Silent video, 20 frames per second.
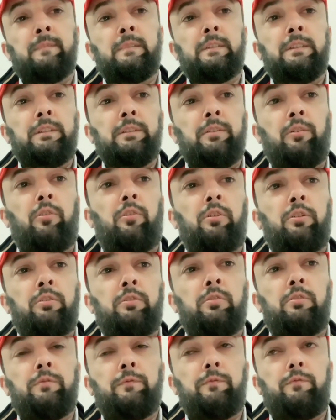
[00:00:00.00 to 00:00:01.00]
In Hong
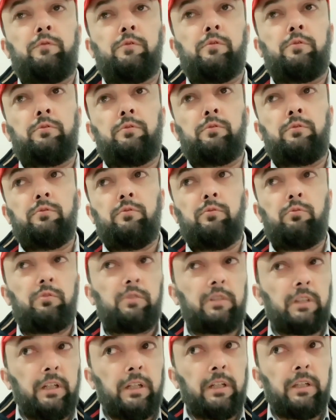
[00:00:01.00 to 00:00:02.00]
Kong phone, you
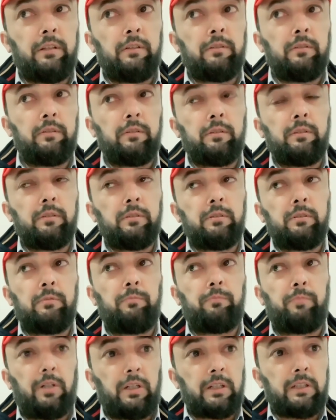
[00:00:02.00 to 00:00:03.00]
can
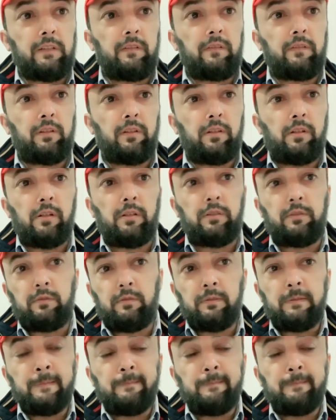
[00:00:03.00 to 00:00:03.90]
in Pakistan